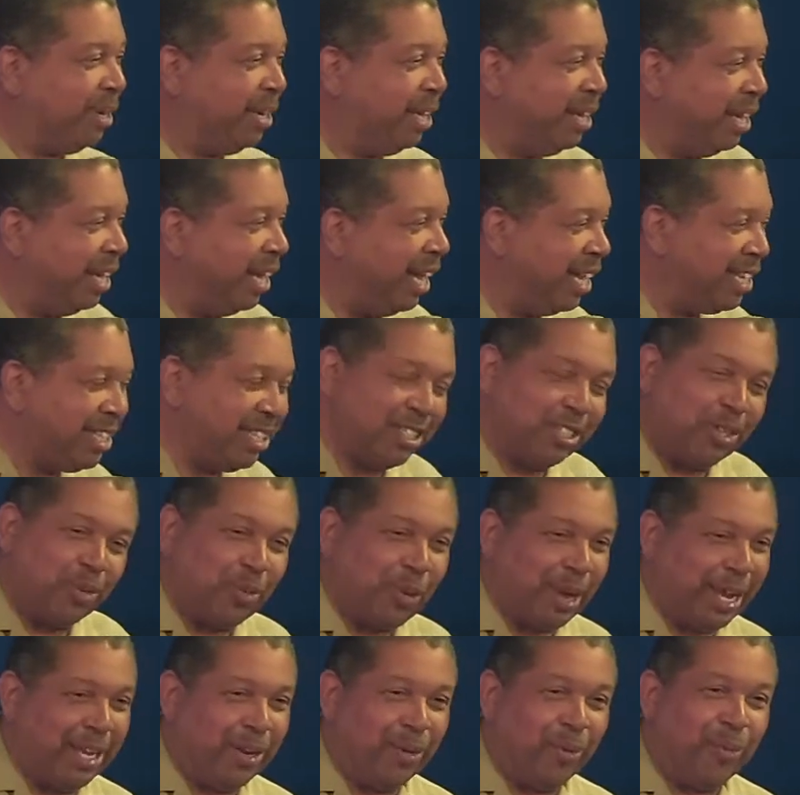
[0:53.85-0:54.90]
That's just the way
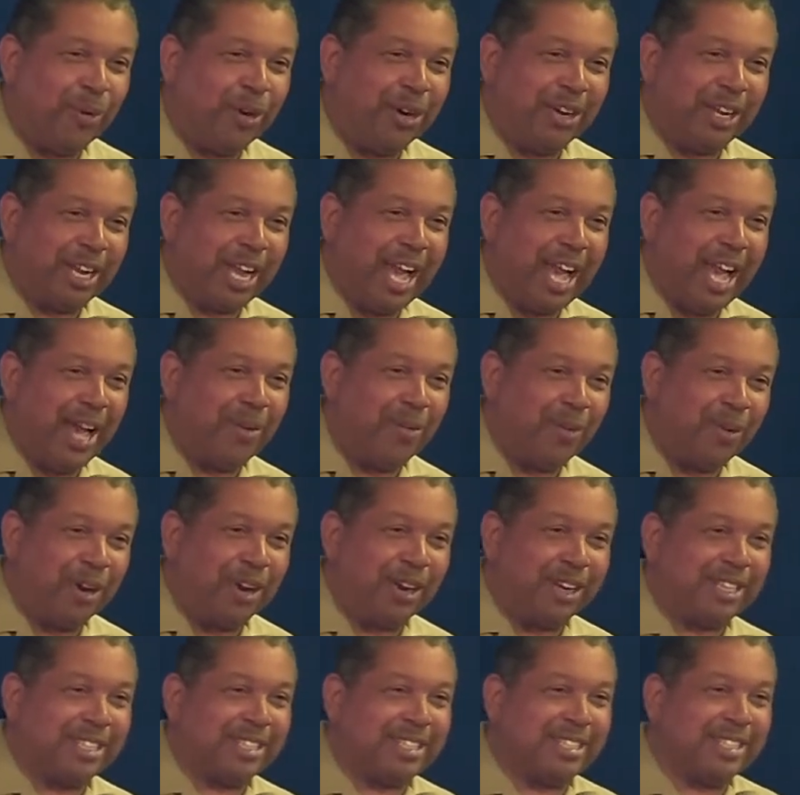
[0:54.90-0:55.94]
the Word of God
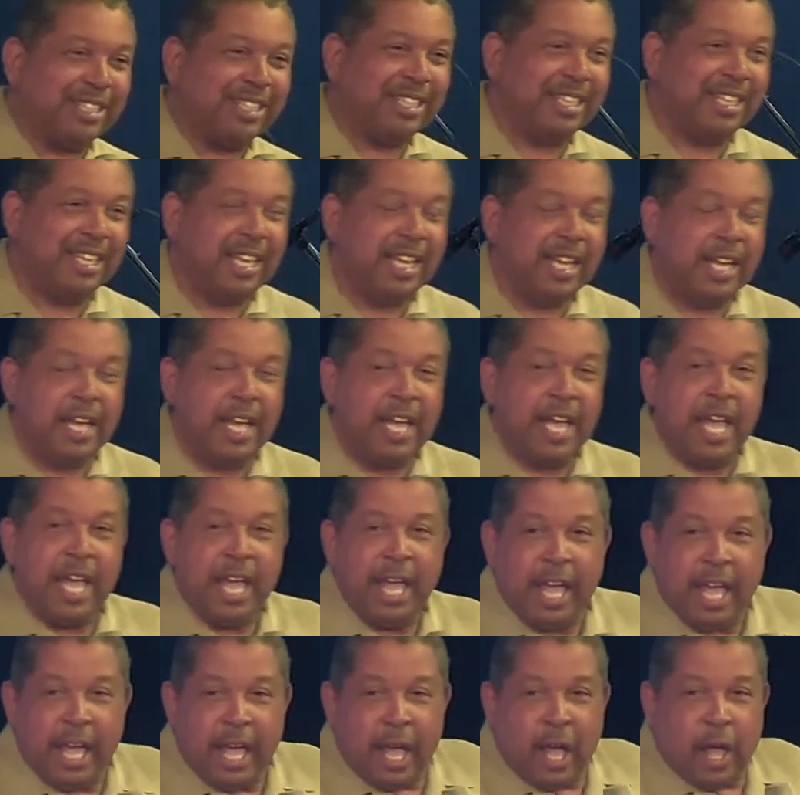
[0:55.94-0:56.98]
works.
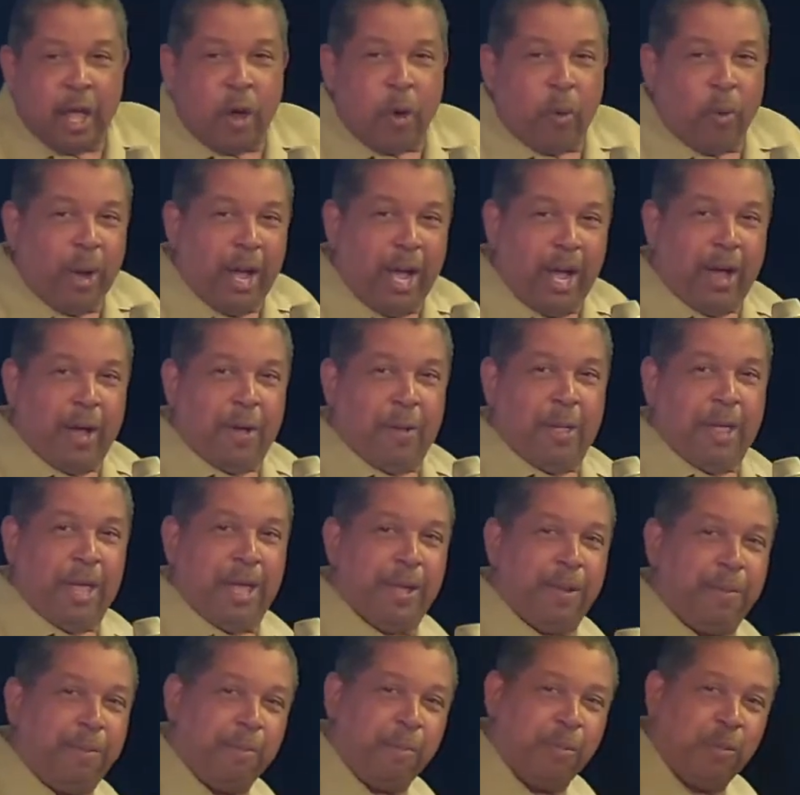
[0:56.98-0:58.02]
Well,
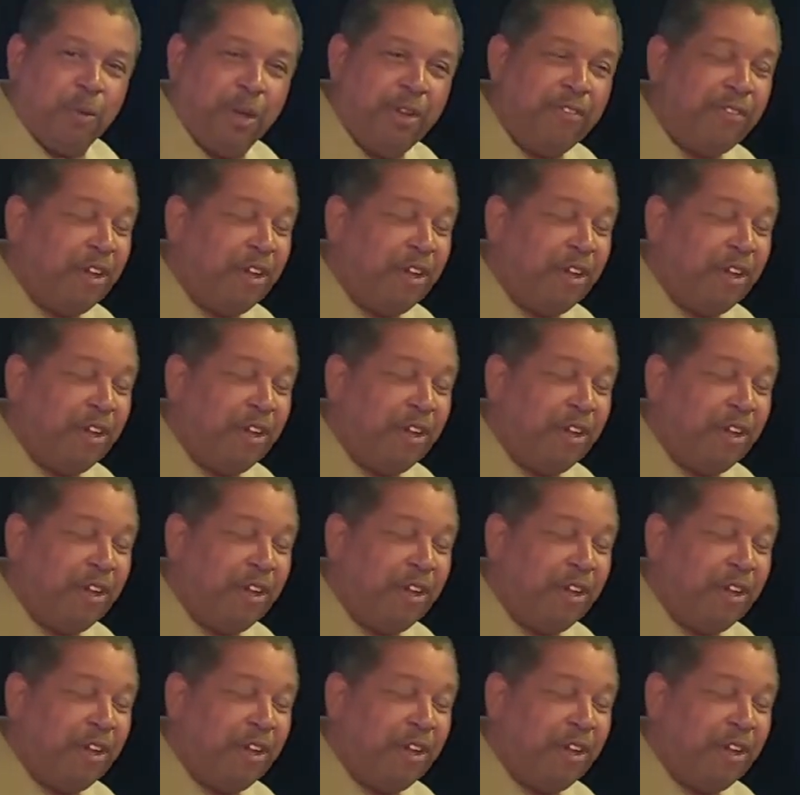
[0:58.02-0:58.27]
we've had a